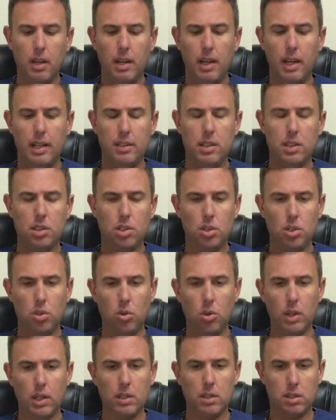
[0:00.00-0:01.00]
And the
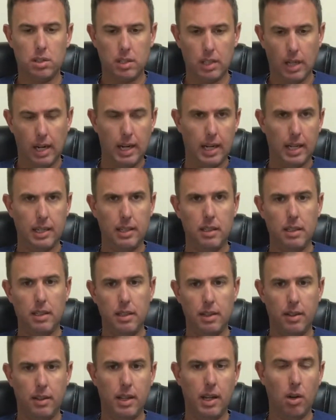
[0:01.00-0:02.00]
short side,
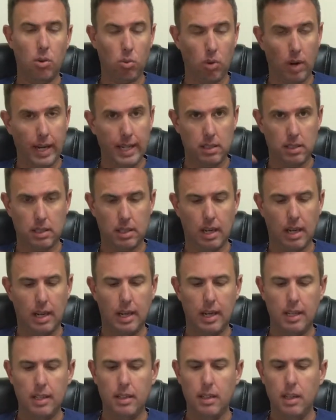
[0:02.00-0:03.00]
the right
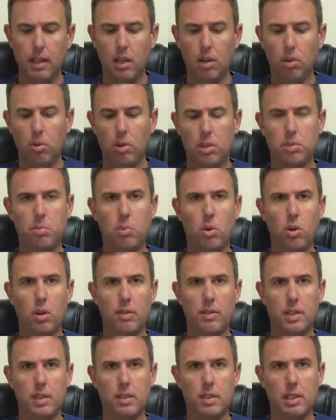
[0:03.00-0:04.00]
side, was more
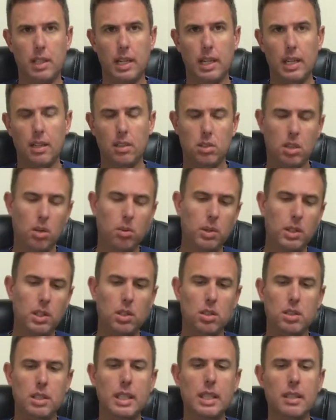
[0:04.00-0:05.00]
of a C. So when
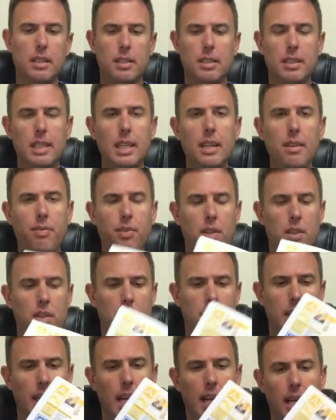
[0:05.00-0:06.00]
you see a C foot
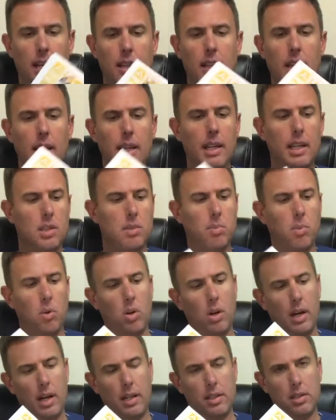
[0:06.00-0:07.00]
stand, it's
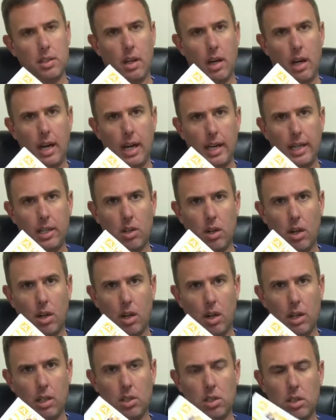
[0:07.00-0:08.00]
more as a higher
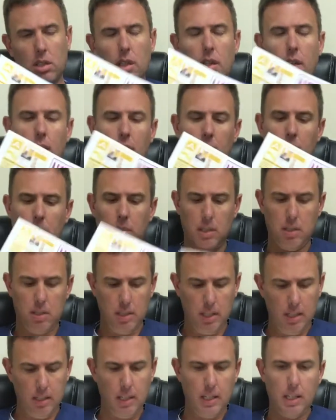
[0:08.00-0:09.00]
arch. And when you
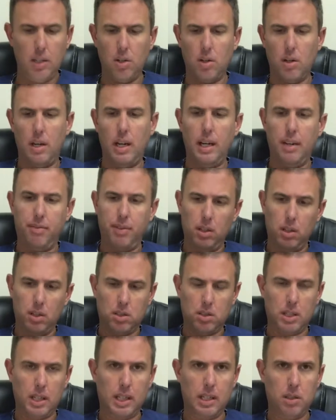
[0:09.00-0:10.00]
see an E or an F, it
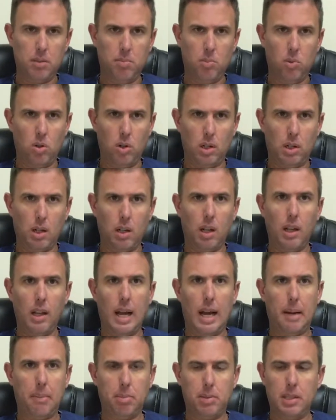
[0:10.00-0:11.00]
looks like it's more
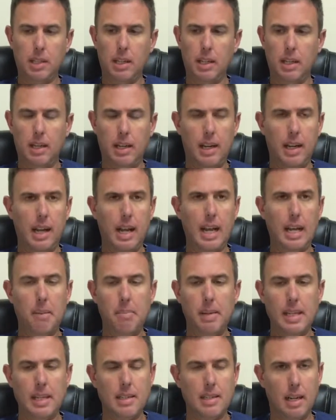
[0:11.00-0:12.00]
collapsing and
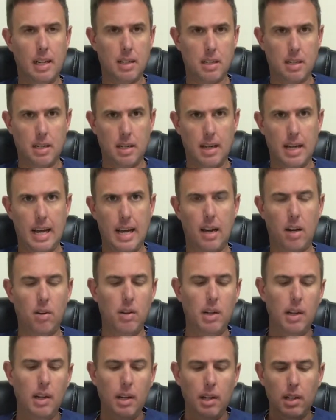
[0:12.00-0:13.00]
abducted out.
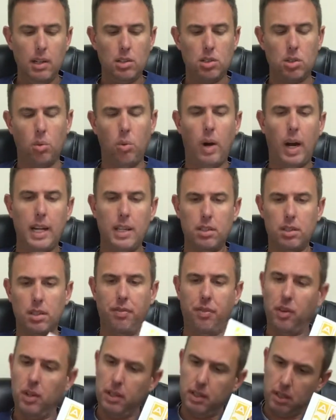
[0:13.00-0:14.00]
So why does a
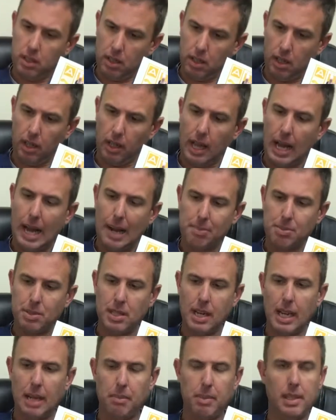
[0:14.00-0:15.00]
foot collapse
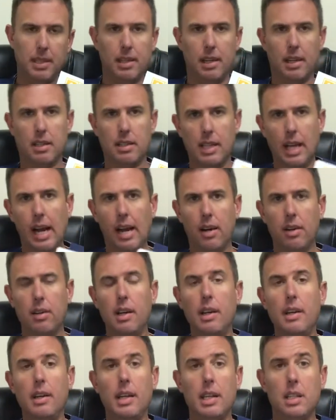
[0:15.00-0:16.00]
and abduct out?
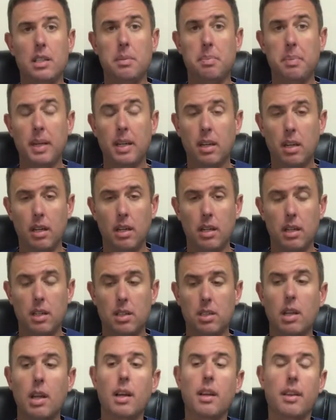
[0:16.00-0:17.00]
It's
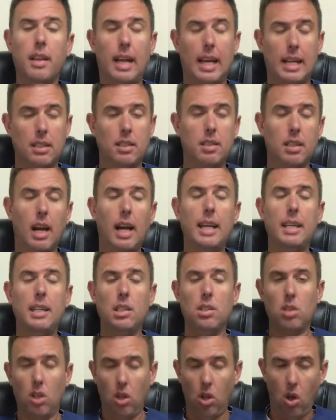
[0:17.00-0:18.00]
because that side
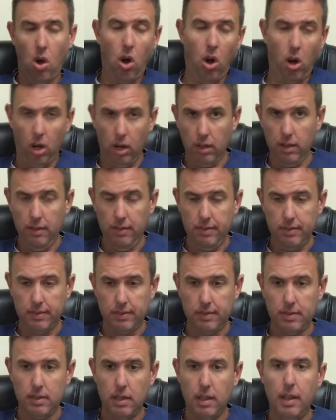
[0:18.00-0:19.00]
is long,
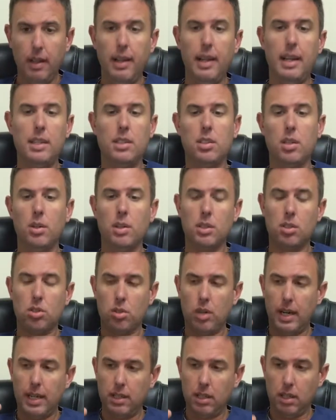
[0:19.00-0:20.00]
and so it's
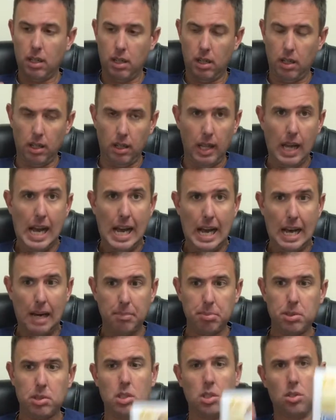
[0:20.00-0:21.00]
trying to
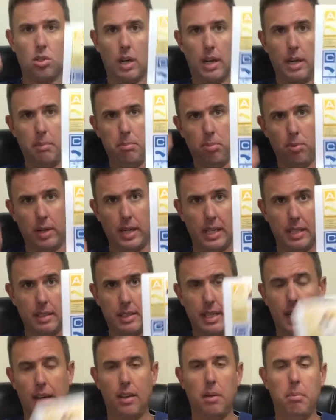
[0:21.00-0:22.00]
collapse to try to bring it
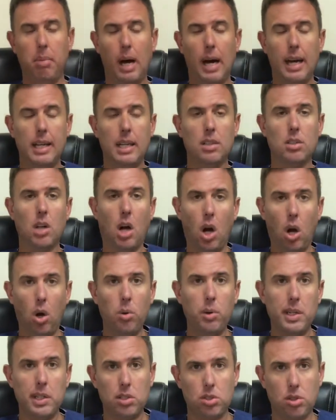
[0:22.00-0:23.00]
down. The body is
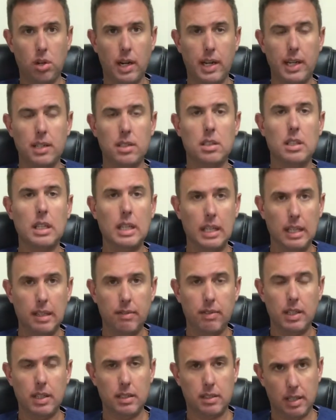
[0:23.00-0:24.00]
always trying to
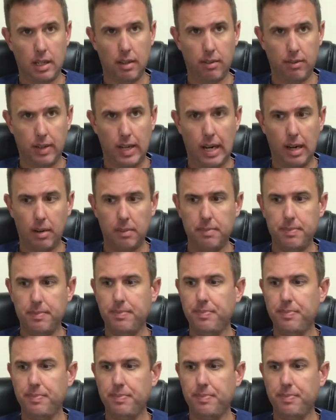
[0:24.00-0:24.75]
even itself out.